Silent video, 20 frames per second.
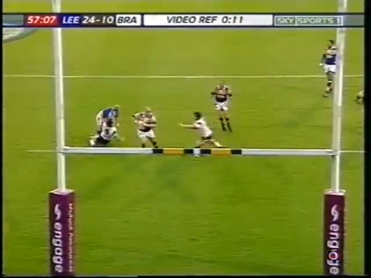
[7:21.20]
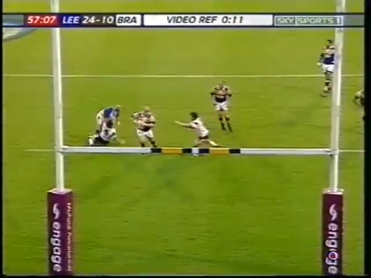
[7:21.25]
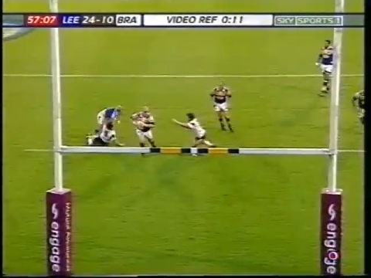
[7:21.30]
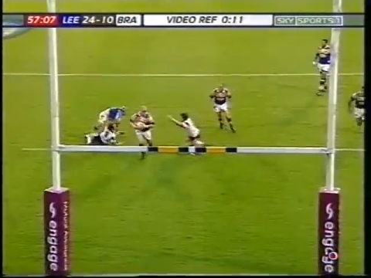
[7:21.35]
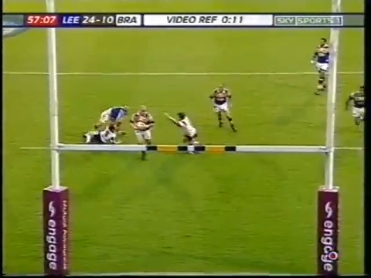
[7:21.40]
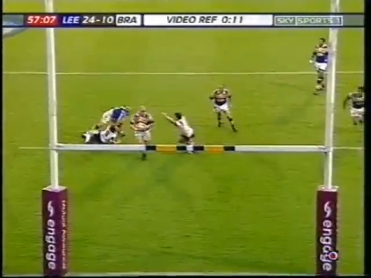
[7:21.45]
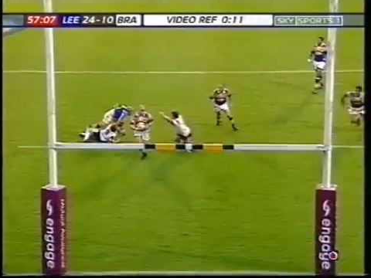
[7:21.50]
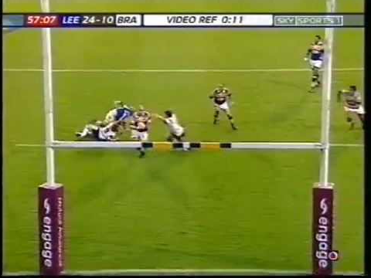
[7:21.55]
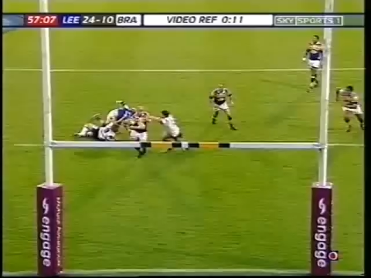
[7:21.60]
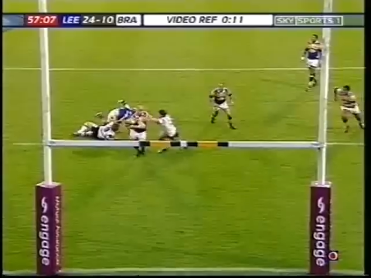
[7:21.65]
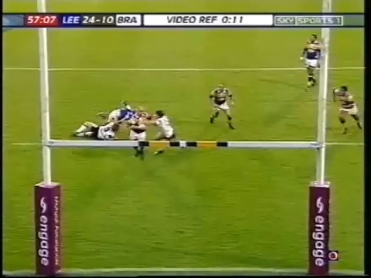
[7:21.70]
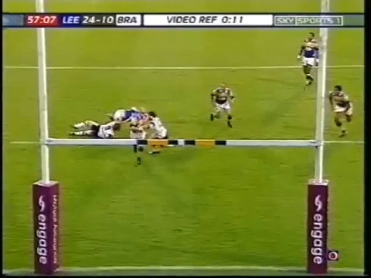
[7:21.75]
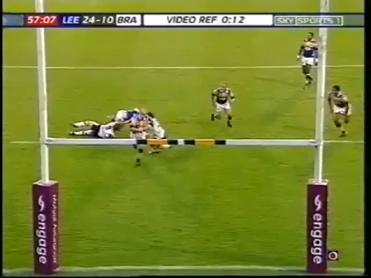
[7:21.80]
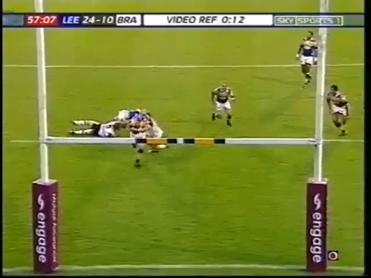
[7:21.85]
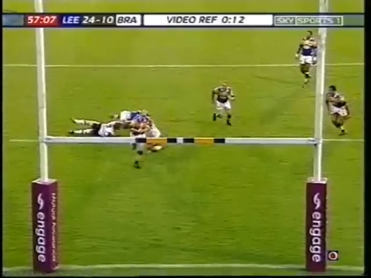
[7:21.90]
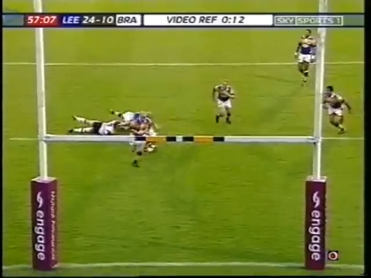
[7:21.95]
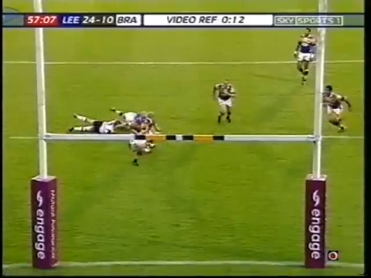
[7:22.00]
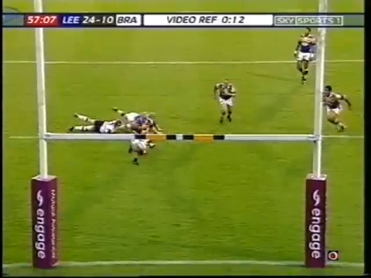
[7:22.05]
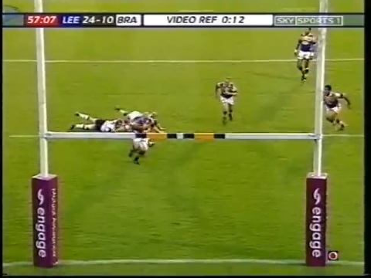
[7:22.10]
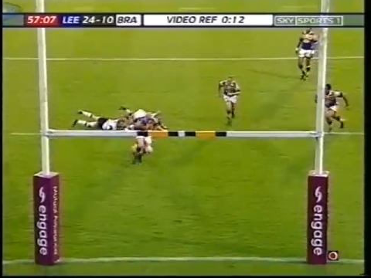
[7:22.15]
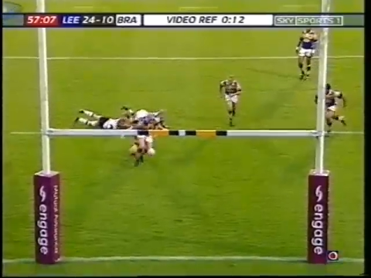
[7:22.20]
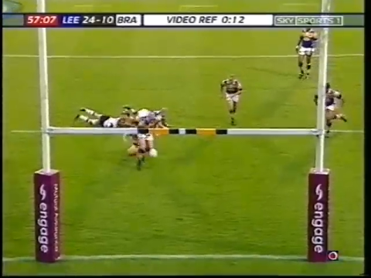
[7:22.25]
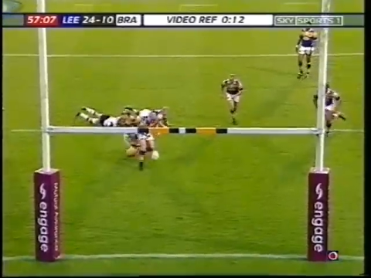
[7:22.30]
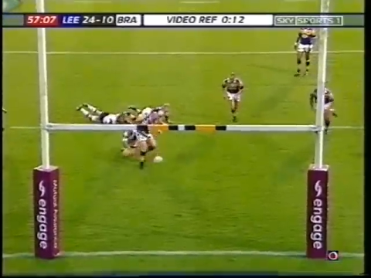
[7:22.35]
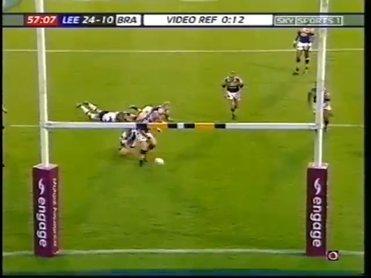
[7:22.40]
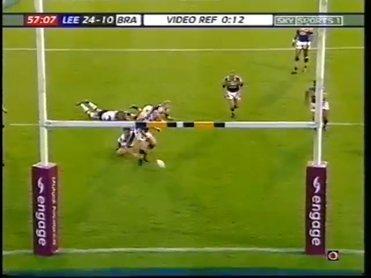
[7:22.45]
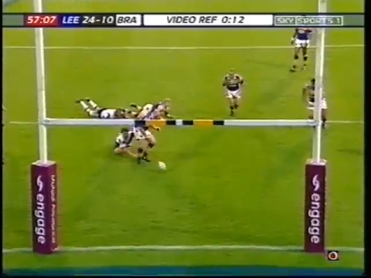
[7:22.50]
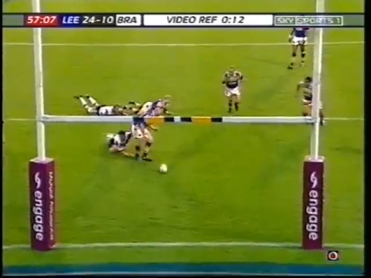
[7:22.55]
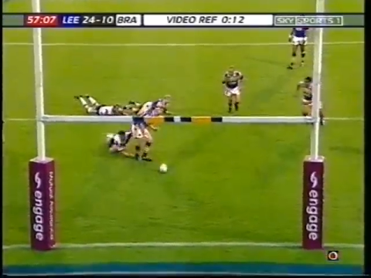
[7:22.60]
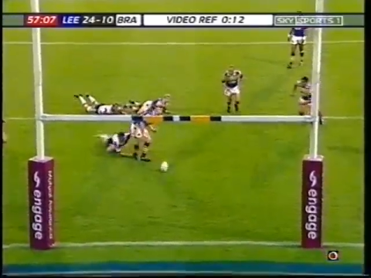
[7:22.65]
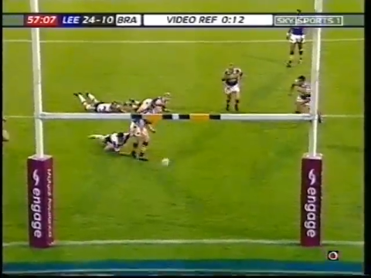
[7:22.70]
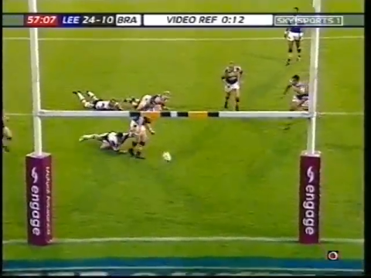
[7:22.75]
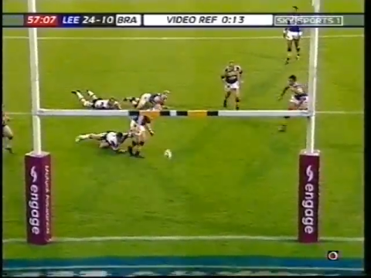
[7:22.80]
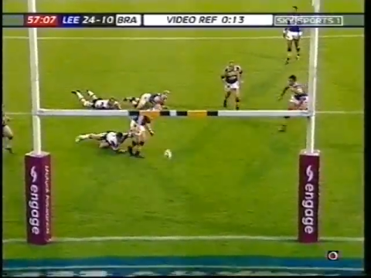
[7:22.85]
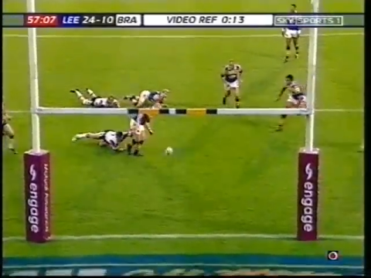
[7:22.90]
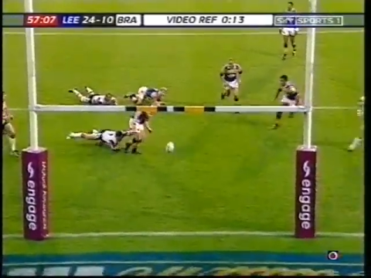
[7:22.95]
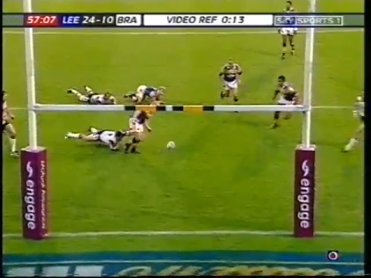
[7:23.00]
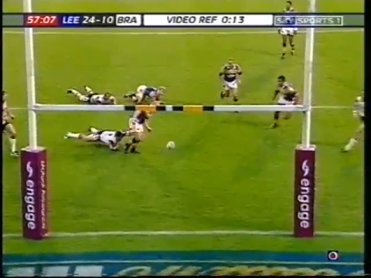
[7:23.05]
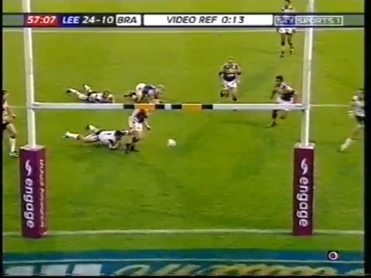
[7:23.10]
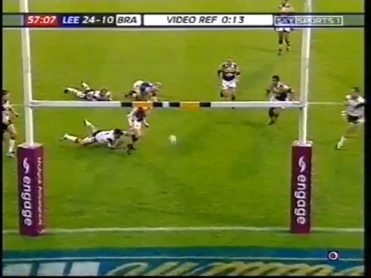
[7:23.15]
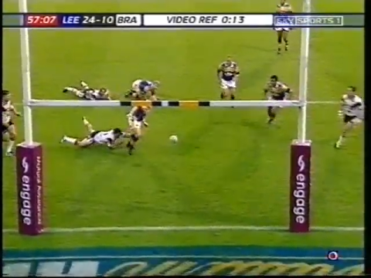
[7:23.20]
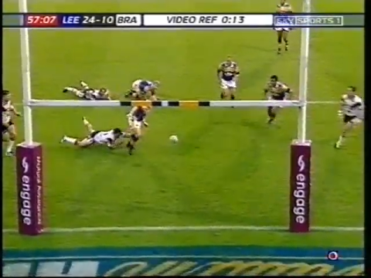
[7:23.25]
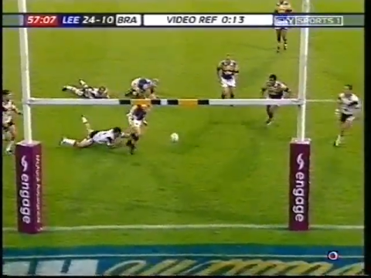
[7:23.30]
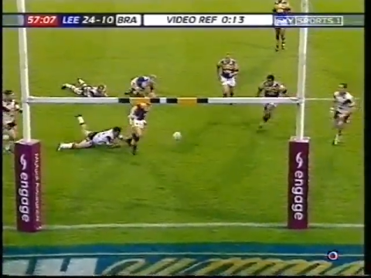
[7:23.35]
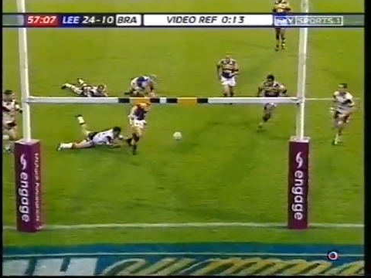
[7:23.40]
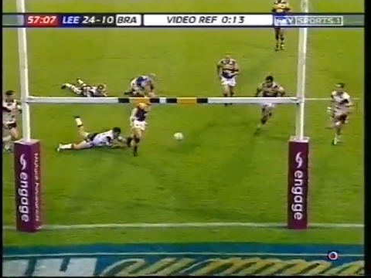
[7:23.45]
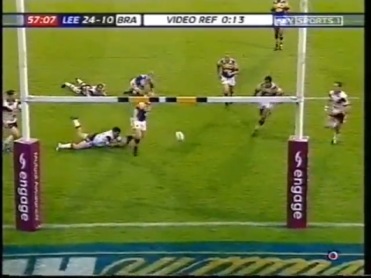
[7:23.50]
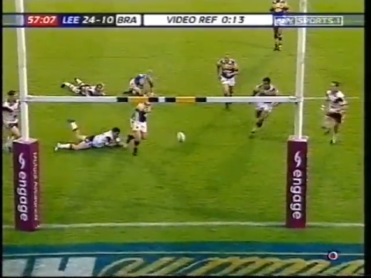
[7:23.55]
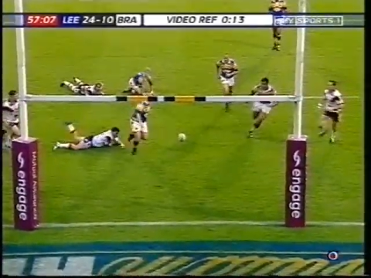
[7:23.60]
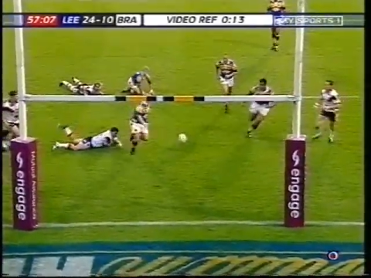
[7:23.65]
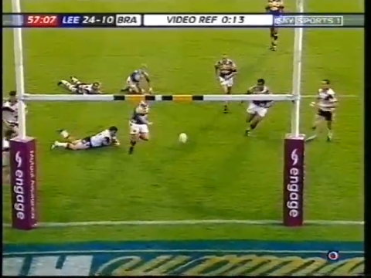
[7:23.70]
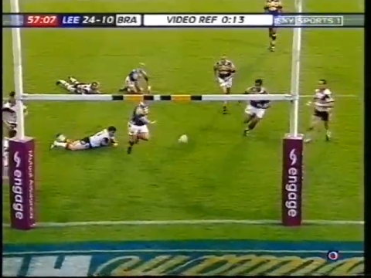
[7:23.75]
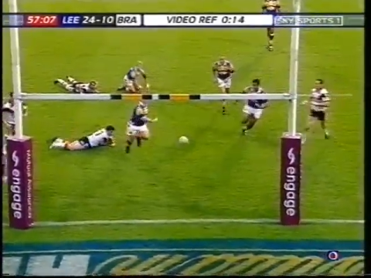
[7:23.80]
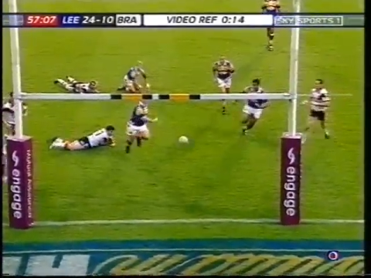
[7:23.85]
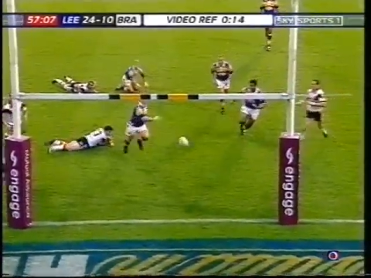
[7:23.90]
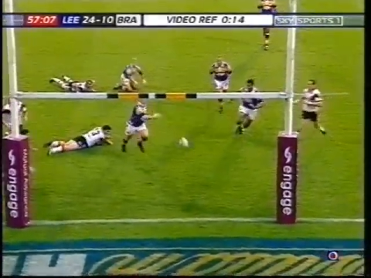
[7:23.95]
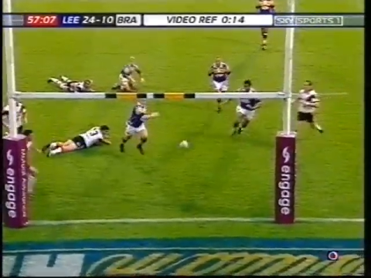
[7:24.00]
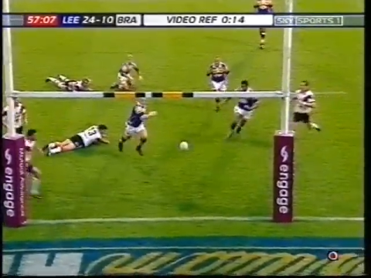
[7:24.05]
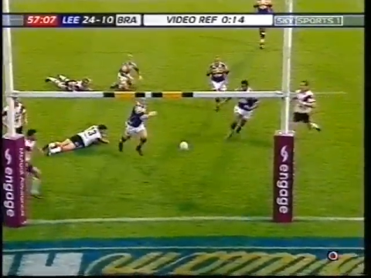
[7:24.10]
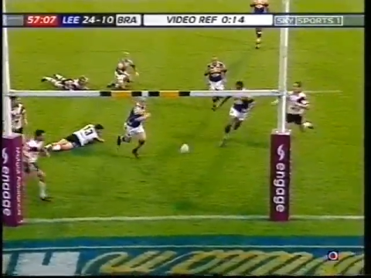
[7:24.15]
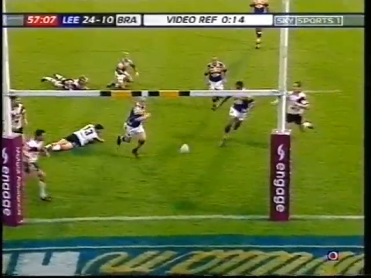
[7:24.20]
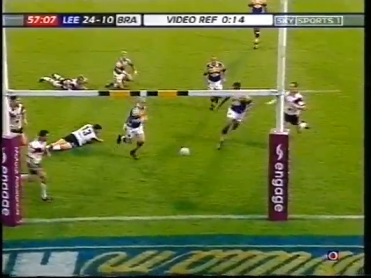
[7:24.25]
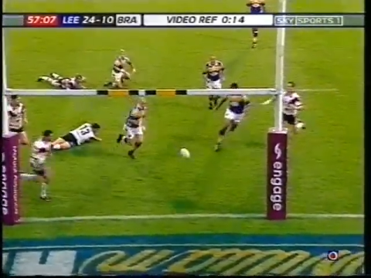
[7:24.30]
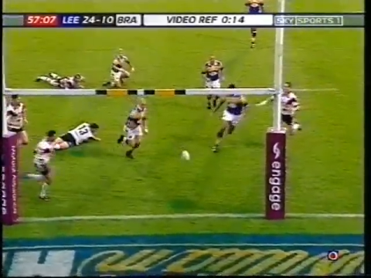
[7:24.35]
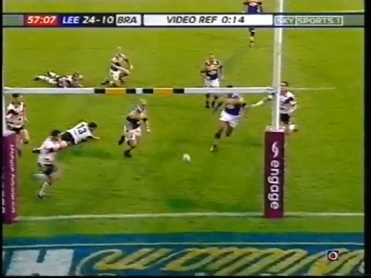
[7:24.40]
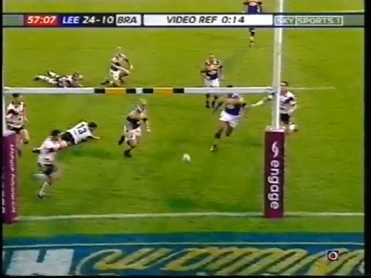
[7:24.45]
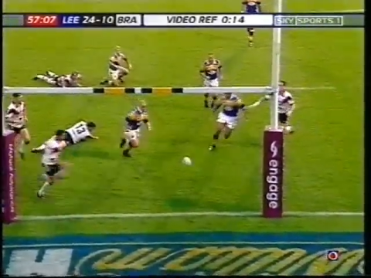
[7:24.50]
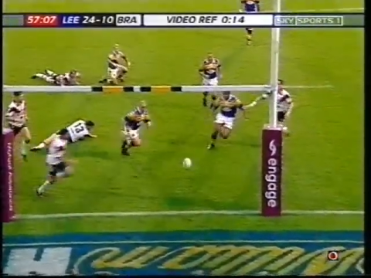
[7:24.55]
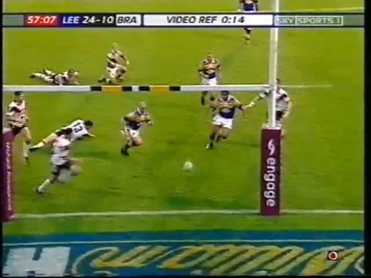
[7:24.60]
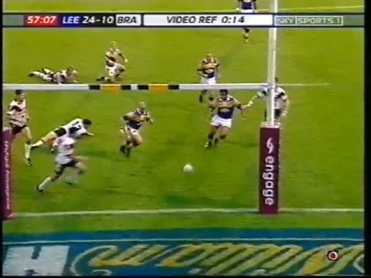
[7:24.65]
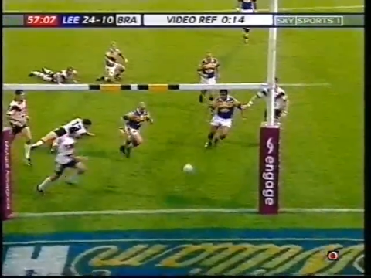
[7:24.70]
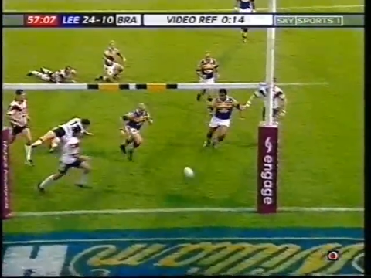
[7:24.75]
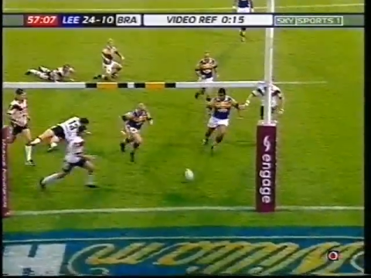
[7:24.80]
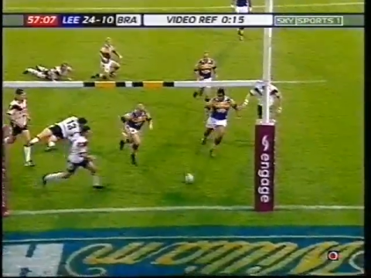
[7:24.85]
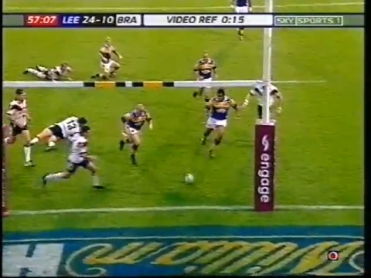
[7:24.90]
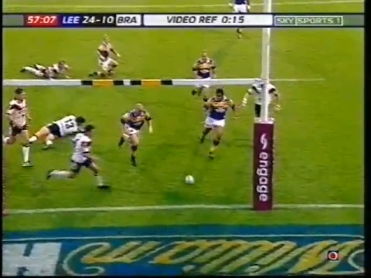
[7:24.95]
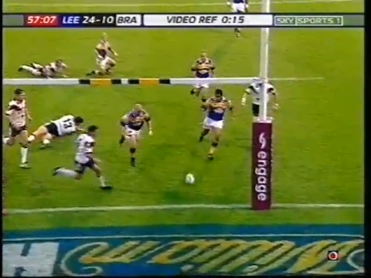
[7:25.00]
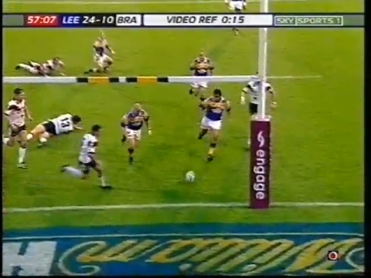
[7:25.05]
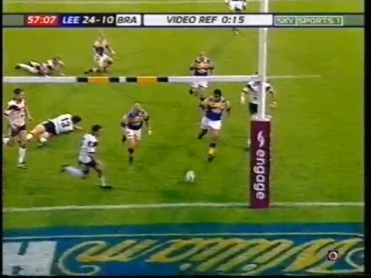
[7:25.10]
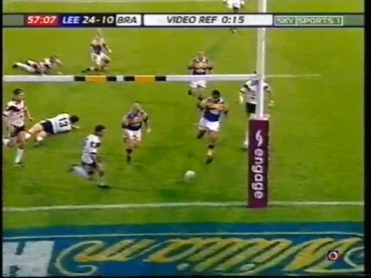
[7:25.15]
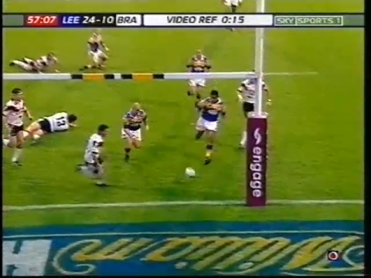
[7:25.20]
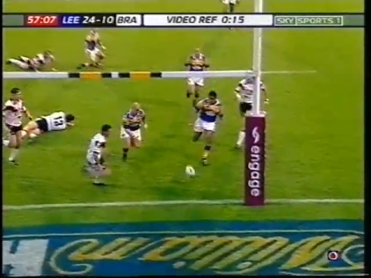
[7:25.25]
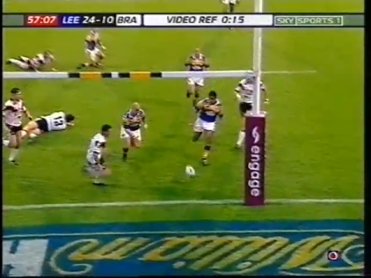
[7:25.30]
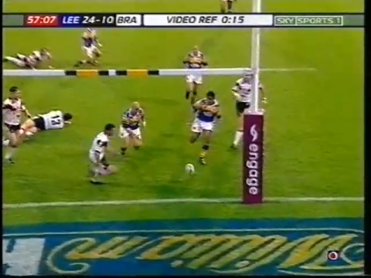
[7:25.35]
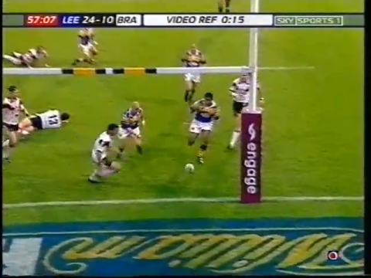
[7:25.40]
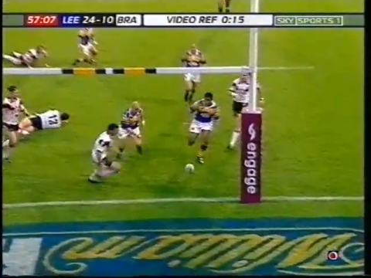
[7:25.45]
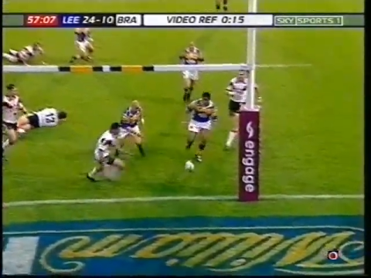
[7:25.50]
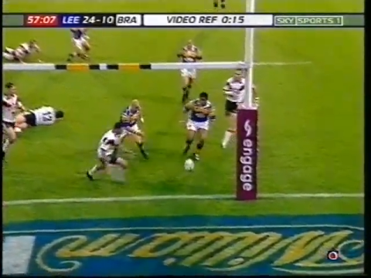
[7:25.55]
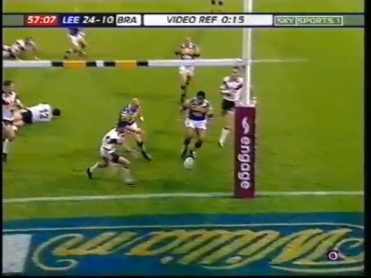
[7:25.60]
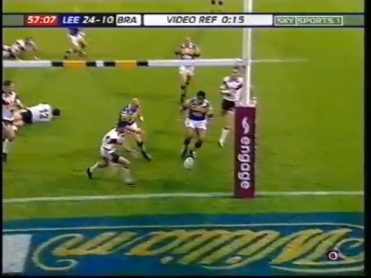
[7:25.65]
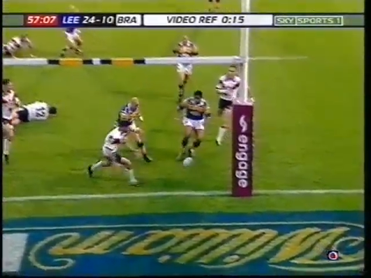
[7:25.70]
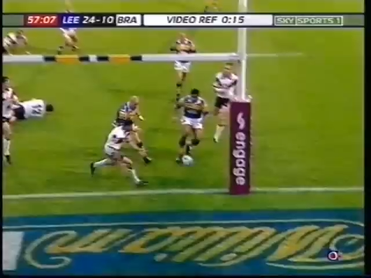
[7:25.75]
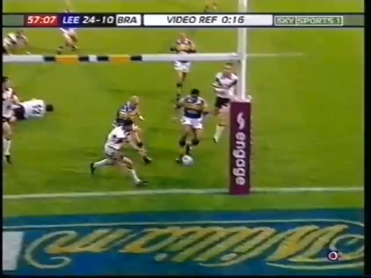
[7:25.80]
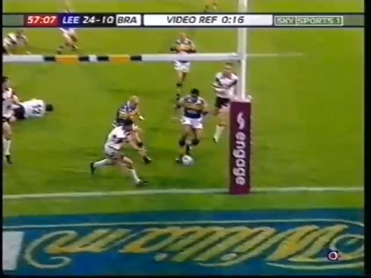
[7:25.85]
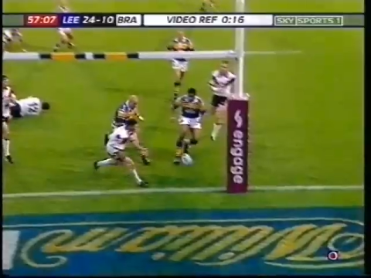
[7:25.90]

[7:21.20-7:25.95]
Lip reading: (no speaker visible)